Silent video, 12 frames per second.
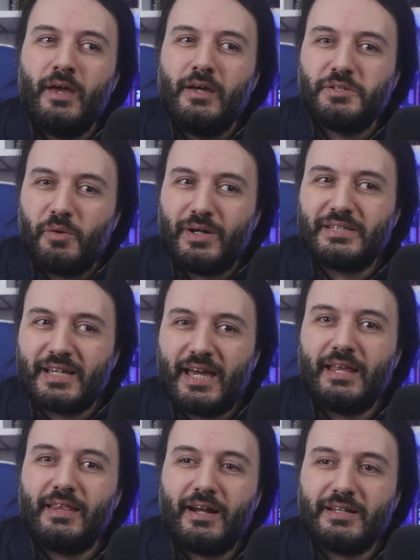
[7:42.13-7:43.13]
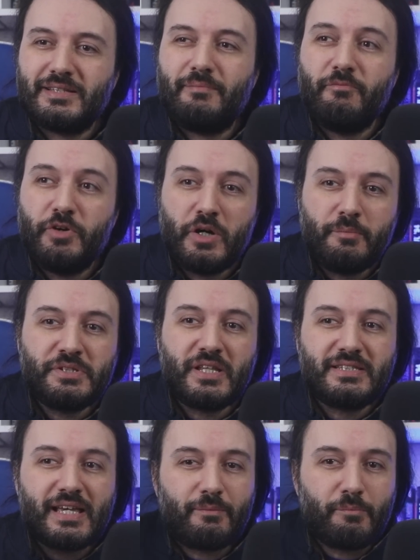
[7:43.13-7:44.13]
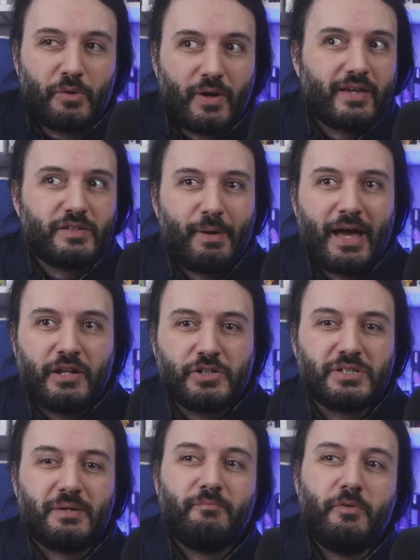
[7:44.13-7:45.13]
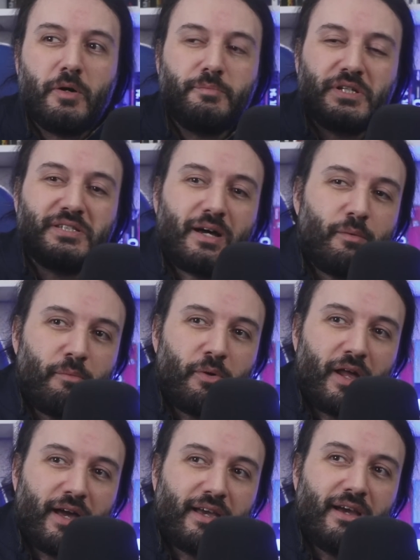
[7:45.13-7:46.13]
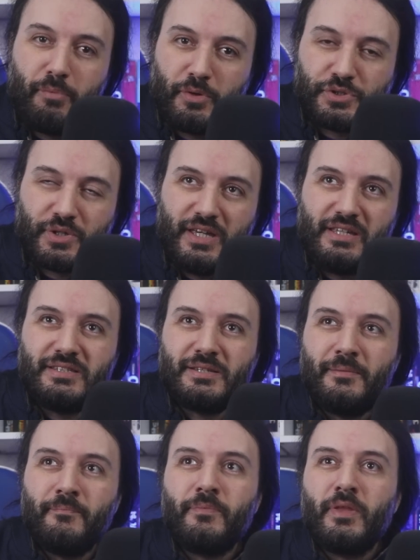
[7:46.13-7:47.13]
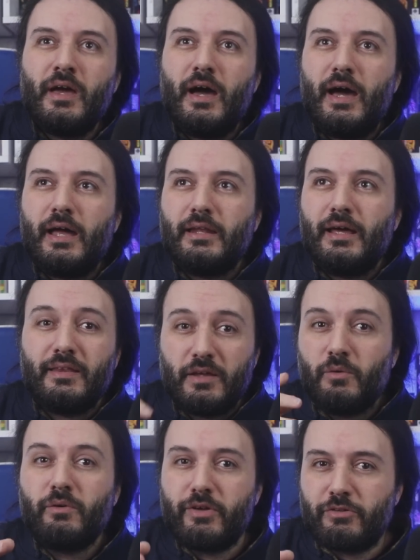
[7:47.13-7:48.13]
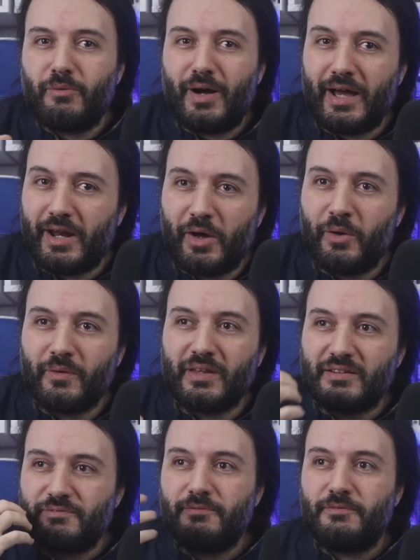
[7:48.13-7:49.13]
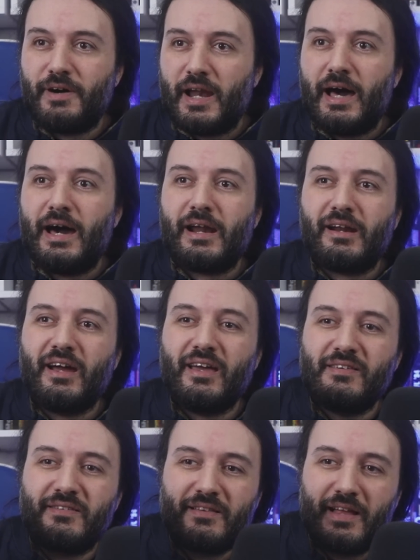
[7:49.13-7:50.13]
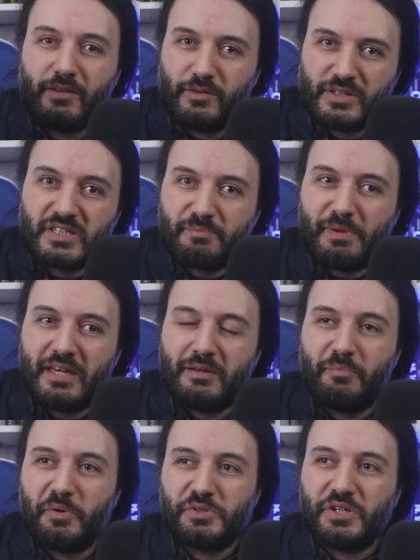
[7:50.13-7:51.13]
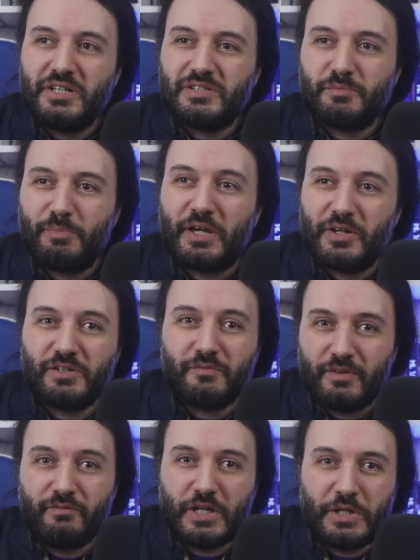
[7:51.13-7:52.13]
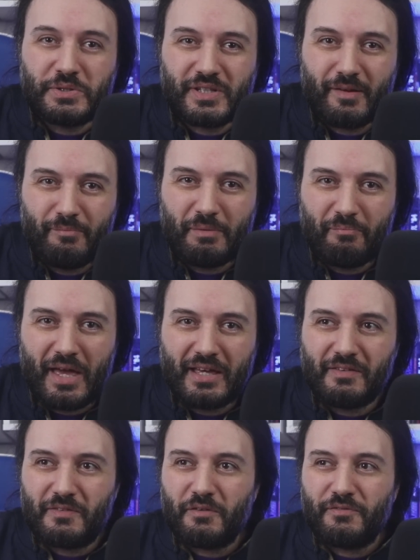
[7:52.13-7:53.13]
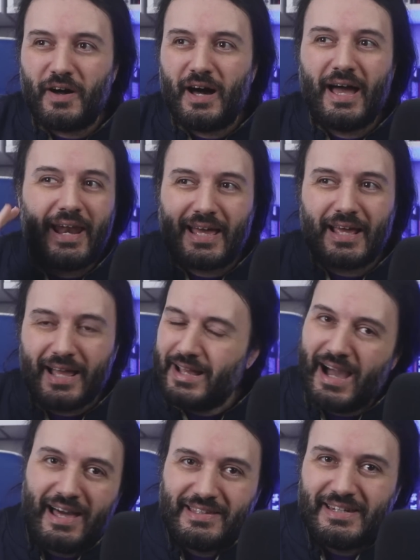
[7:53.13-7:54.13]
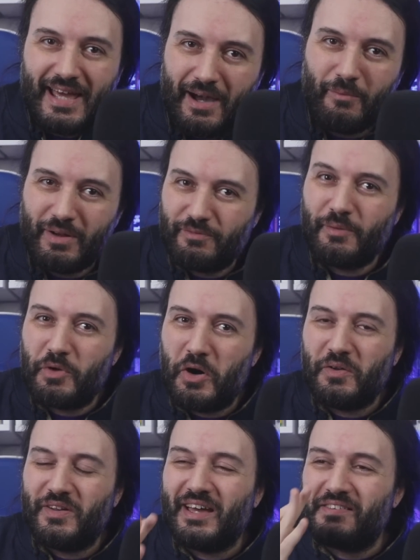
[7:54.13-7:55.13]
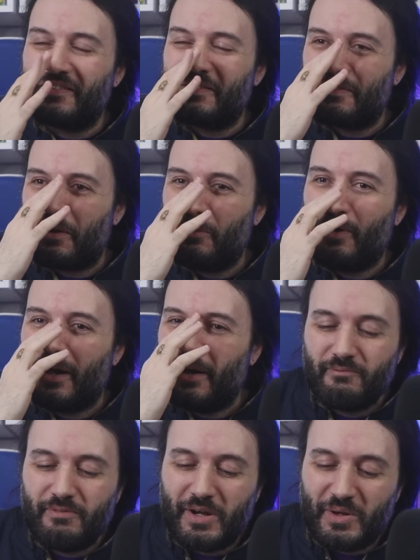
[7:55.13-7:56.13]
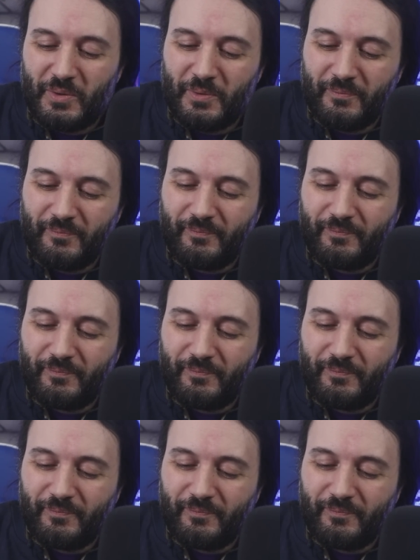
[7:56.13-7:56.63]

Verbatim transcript: So once again, there are some verbs that sound more like Spanish, some verbs that sound more like Portuguese. And uh, the only reason why I know that falar is like to speak in Portuguese is because of the videos that I've been making so far. And I, I gathered that one from context. So uh, very cool